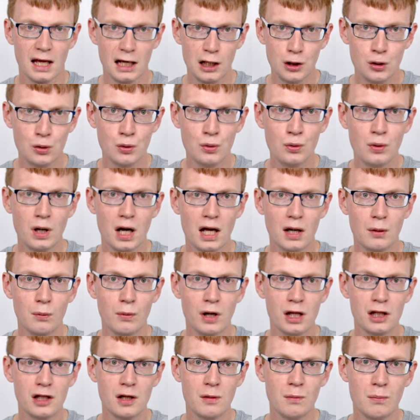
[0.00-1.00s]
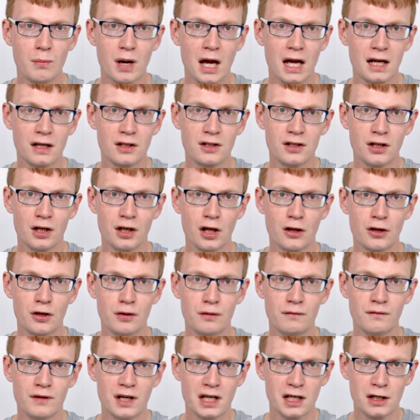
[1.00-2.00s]
Hello and welcome back to another
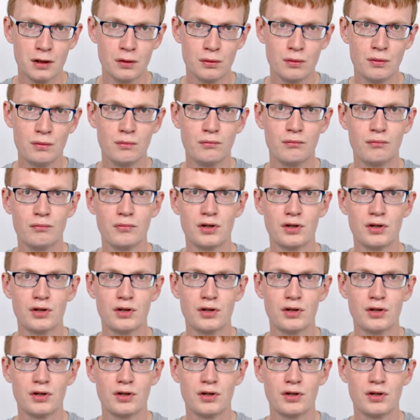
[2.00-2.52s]
video.